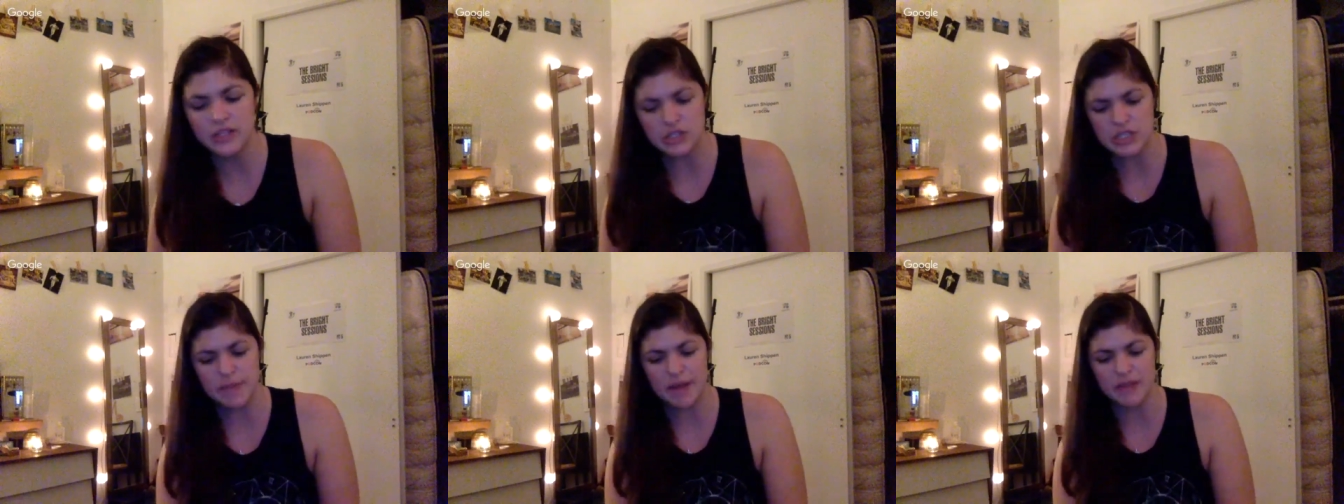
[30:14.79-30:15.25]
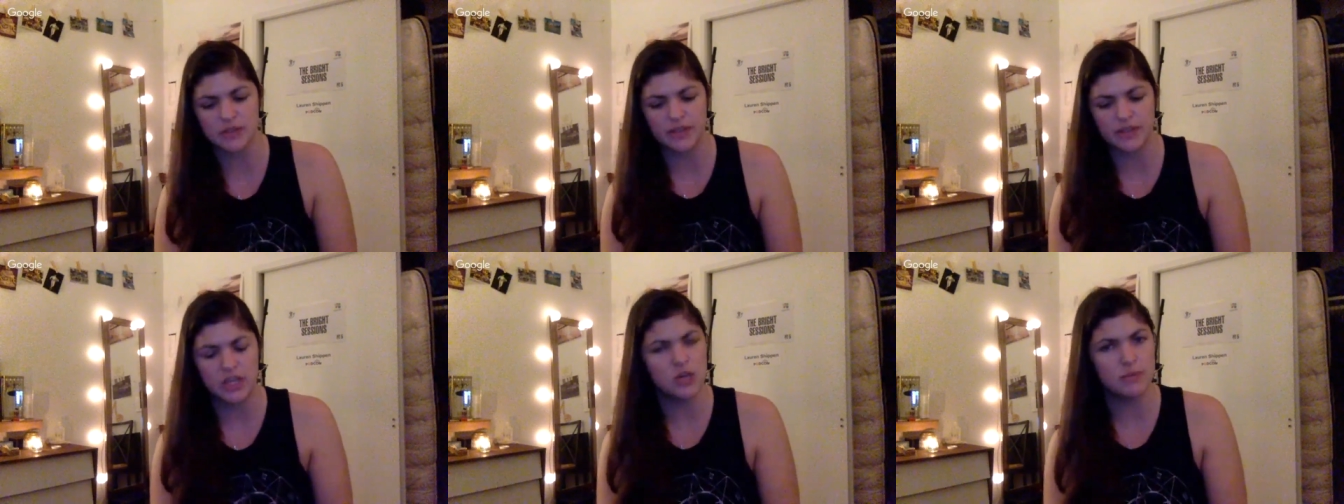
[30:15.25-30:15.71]
is just about sort
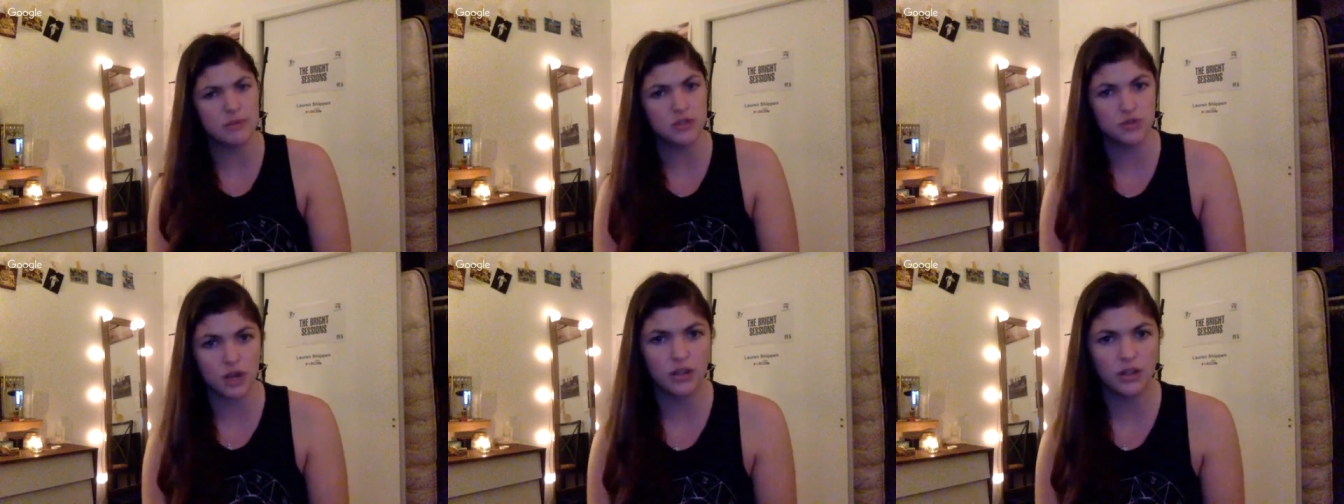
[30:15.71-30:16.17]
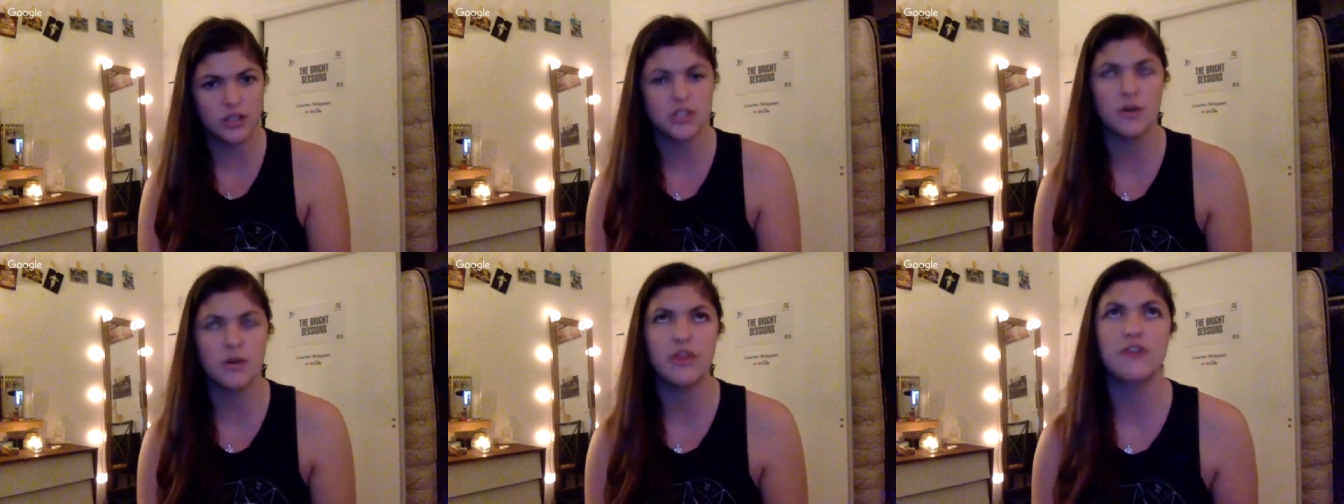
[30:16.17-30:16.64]
of like human struggle.
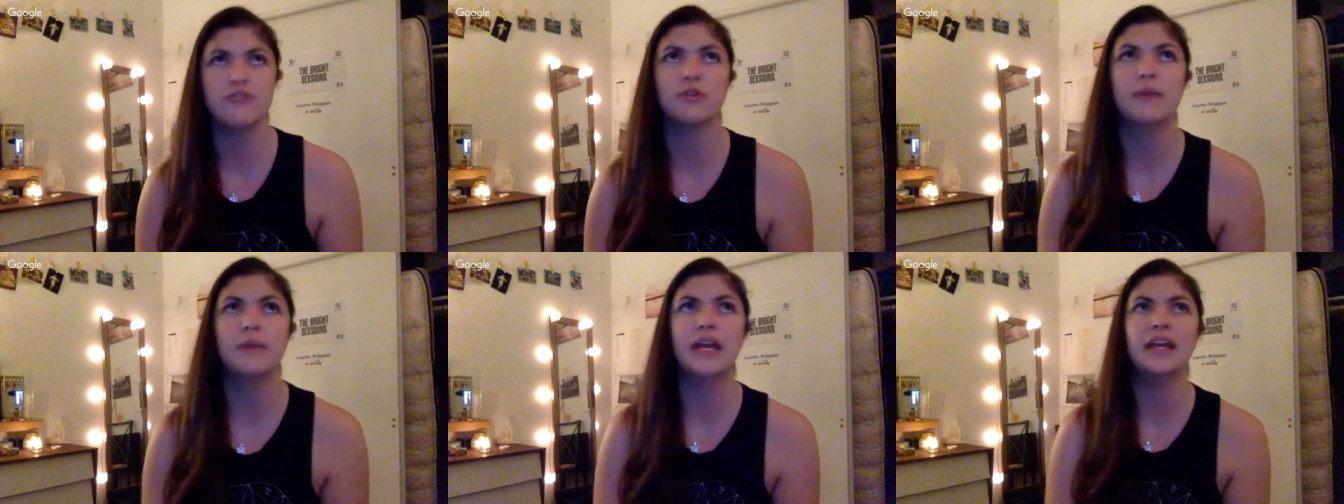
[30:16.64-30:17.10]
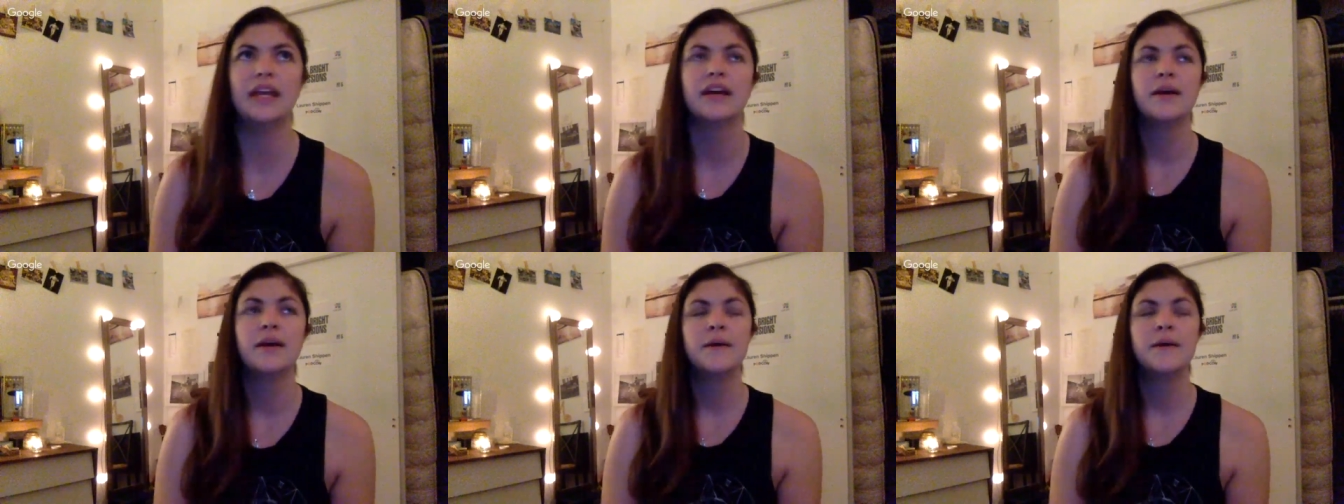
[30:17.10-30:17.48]
And so I think for me,